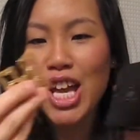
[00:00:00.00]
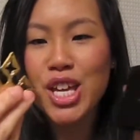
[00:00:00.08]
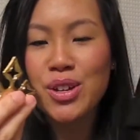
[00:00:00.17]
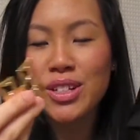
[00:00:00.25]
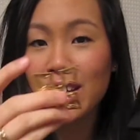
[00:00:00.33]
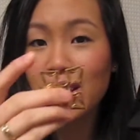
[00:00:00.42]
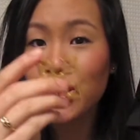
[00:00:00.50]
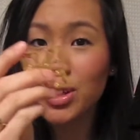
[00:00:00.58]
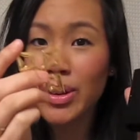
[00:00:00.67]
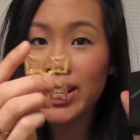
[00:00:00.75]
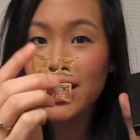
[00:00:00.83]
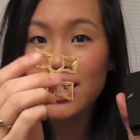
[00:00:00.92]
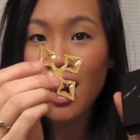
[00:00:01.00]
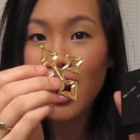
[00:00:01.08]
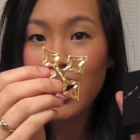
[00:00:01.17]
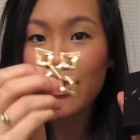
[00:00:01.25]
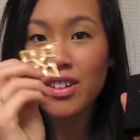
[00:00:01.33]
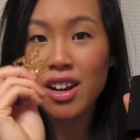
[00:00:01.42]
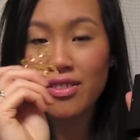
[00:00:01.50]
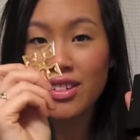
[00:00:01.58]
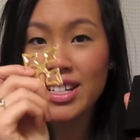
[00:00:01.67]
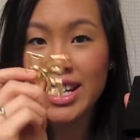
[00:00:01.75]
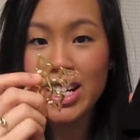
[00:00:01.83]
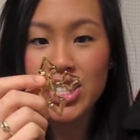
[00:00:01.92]
You can take the throwing star. If you're ever
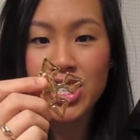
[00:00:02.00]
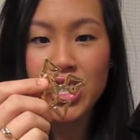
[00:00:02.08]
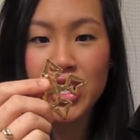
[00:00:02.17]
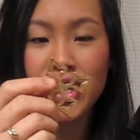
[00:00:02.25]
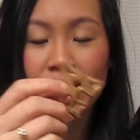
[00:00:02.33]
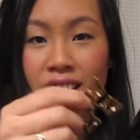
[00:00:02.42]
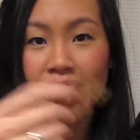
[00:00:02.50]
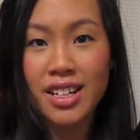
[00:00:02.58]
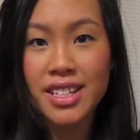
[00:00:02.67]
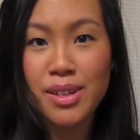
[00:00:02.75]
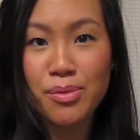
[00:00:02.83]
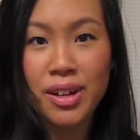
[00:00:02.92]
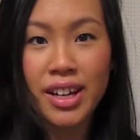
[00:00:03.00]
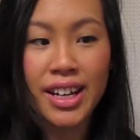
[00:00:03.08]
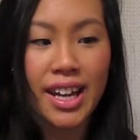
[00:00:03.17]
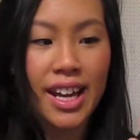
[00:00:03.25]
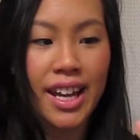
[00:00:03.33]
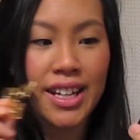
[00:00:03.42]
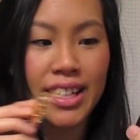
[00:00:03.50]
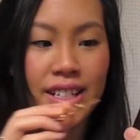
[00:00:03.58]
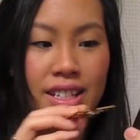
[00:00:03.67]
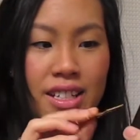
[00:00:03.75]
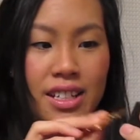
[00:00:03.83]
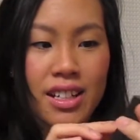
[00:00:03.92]
in danger, you can cut someone
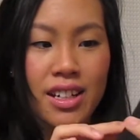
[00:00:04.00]
and